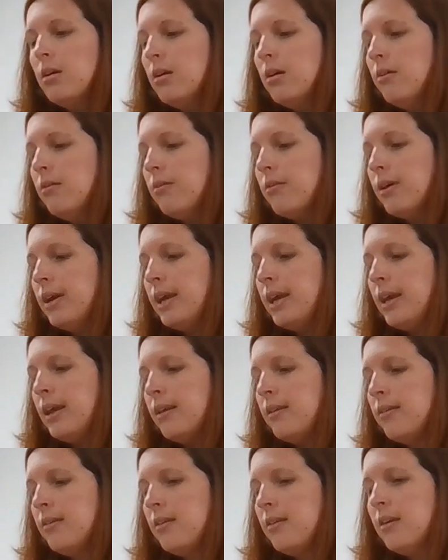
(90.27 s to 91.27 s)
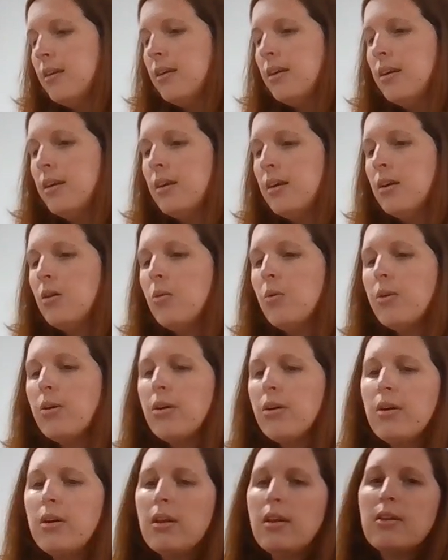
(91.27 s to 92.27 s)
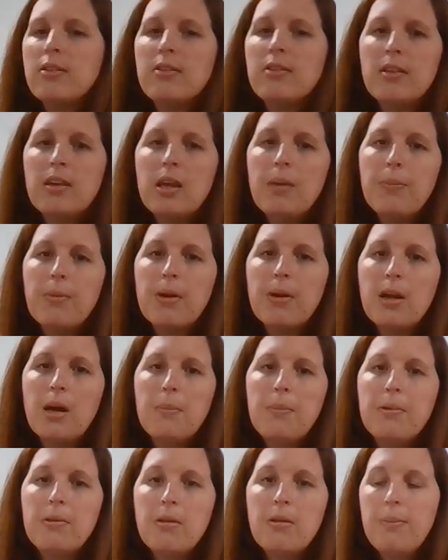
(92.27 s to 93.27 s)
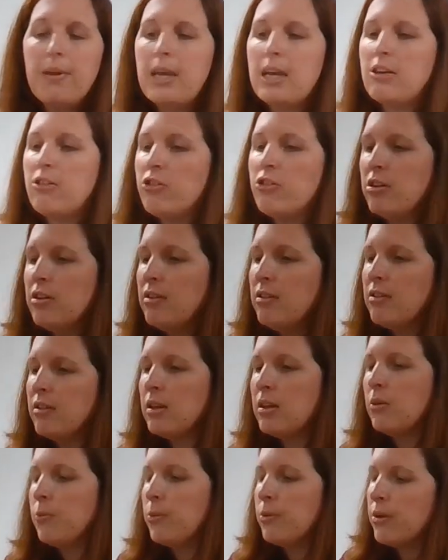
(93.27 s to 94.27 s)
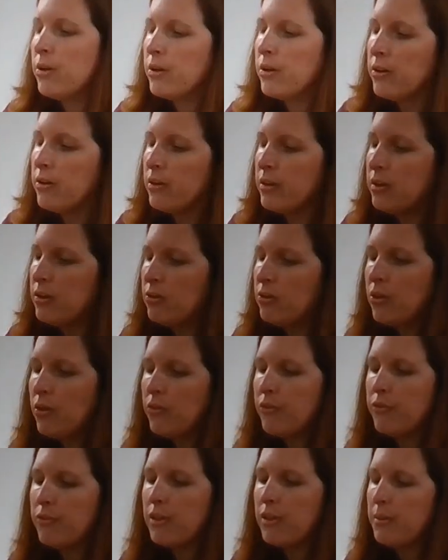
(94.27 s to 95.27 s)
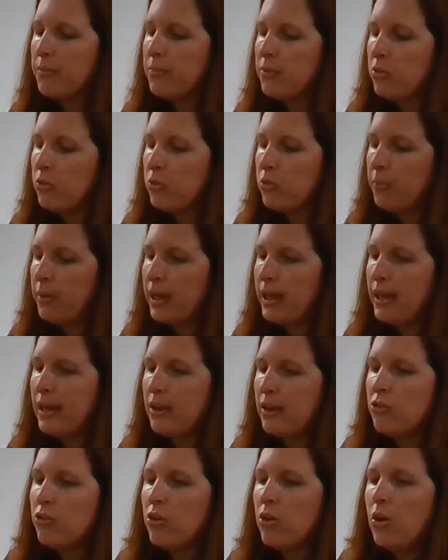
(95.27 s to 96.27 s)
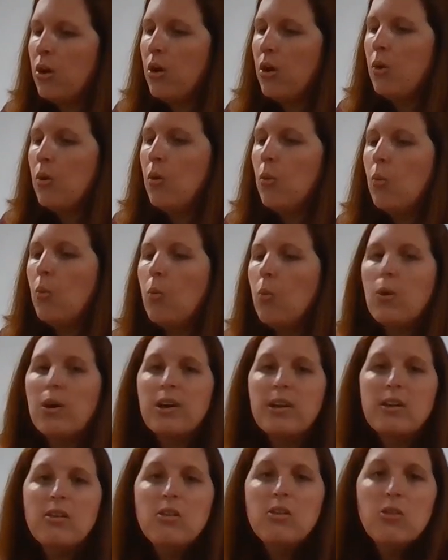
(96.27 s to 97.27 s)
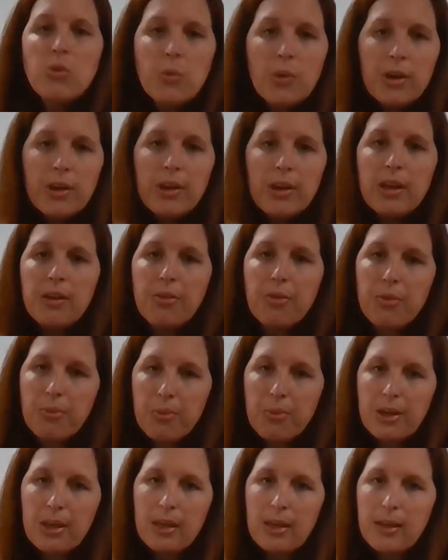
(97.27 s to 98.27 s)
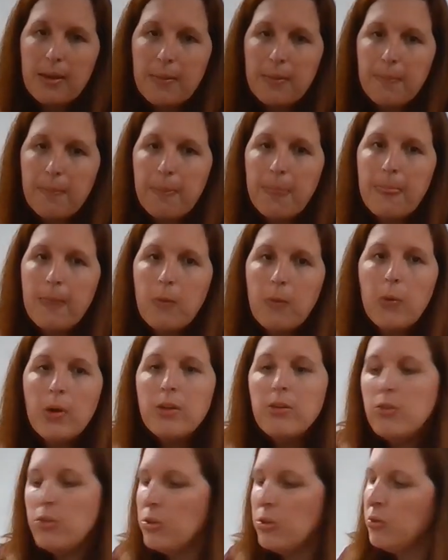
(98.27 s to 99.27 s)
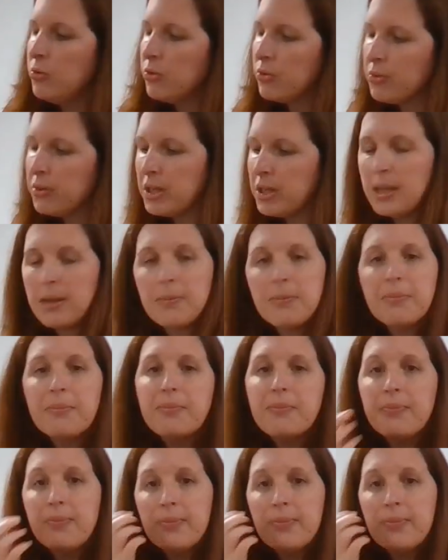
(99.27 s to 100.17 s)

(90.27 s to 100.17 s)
All right, we're going to skip a couple of pages and we're going to flip to page 123. 123.